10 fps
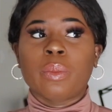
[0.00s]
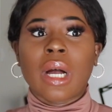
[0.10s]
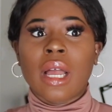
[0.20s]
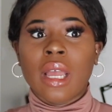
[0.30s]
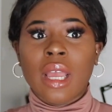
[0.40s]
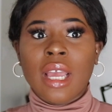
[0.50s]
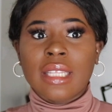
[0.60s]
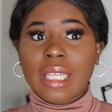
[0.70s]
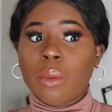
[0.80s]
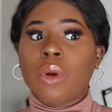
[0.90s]
But
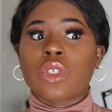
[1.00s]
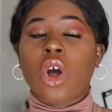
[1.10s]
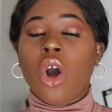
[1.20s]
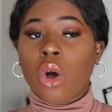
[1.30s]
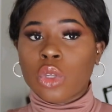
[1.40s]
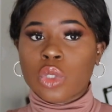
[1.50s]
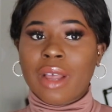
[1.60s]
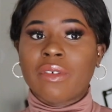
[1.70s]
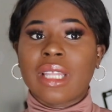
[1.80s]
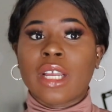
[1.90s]
there was also, I
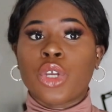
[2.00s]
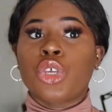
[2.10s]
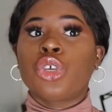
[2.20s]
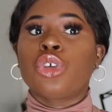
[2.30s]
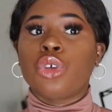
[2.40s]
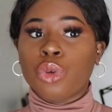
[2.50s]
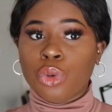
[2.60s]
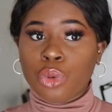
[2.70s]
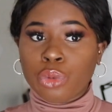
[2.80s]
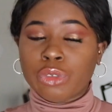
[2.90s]
feel like a
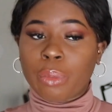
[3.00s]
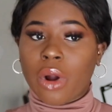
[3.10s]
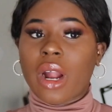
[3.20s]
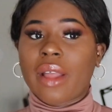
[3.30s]
huge part,